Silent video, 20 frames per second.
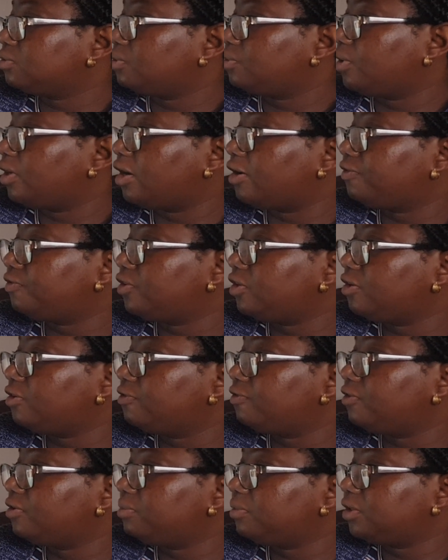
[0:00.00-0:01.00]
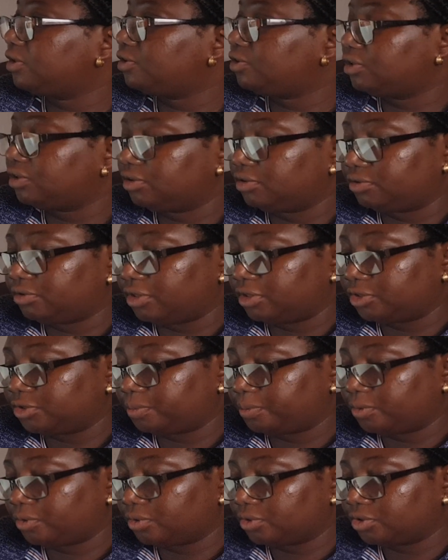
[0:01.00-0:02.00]
we have the inflammatory
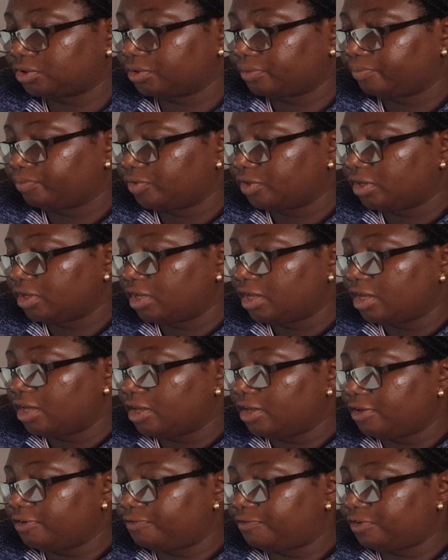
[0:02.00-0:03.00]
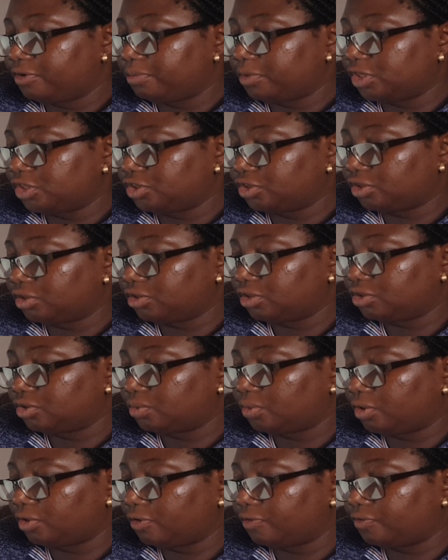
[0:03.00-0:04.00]
response. Inflammation is
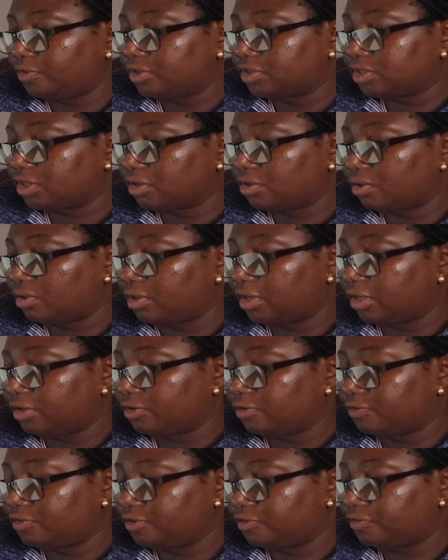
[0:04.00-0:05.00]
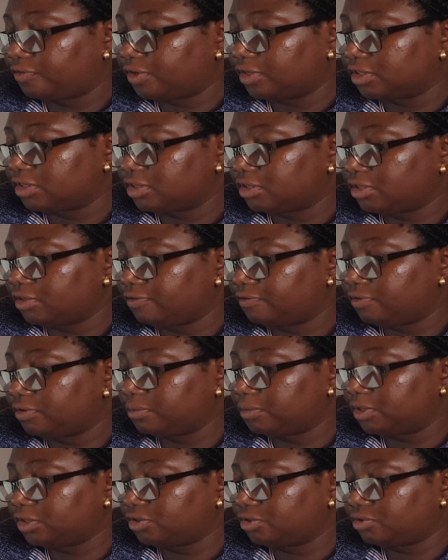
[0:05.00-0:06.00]
one of the second line of defense.
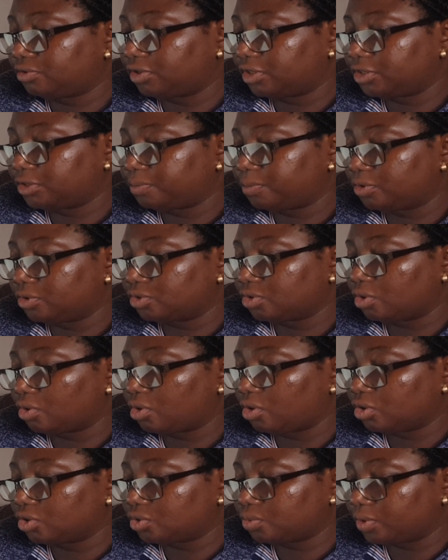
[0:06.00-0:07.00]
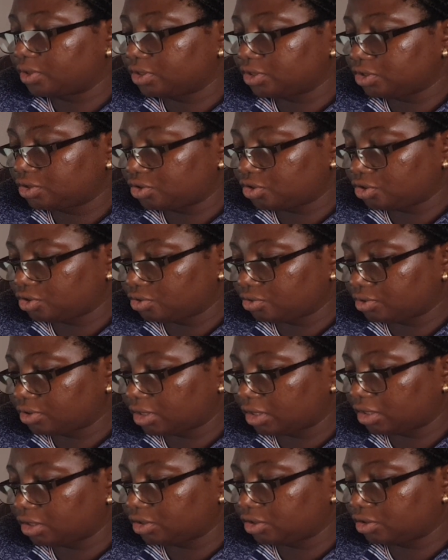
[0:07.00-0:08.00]
Inflammatory response occurs when the tissues
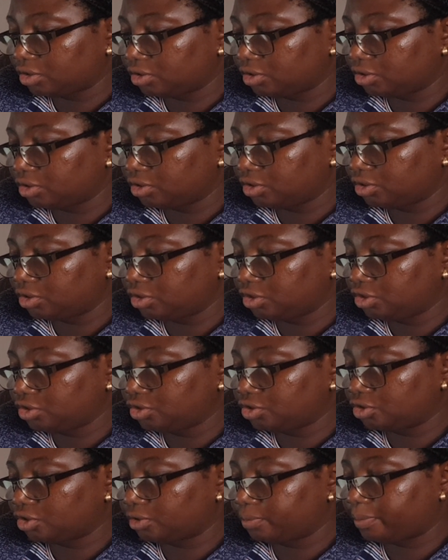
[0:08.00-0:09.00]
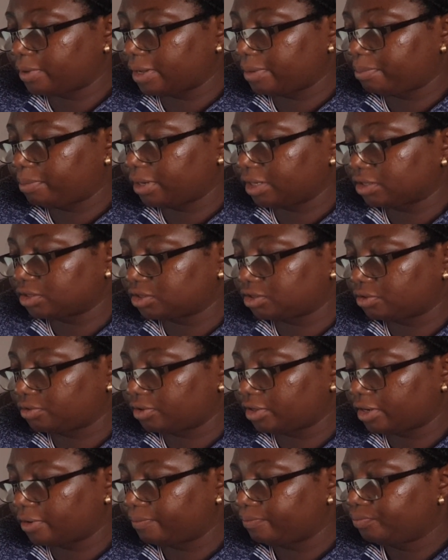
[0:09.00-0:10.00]
are injured by
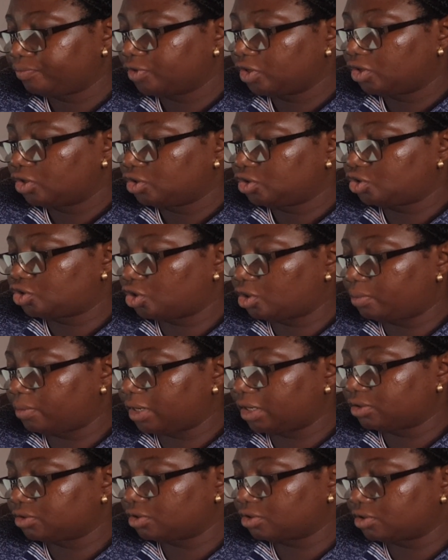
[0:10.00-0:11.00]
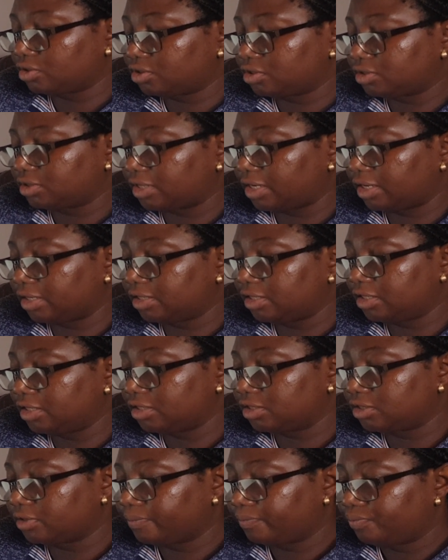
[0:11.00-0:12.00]
bacteria, trauma, toxins, and
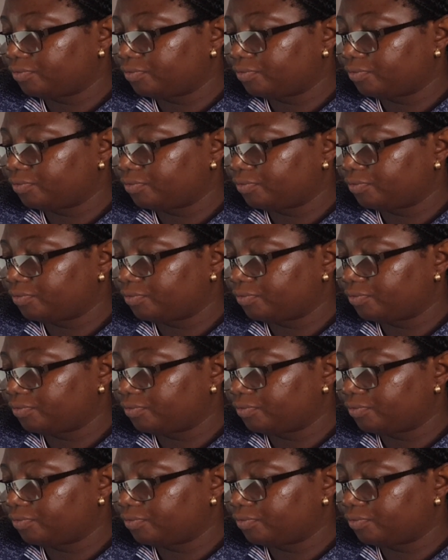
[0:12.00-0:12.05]
heat.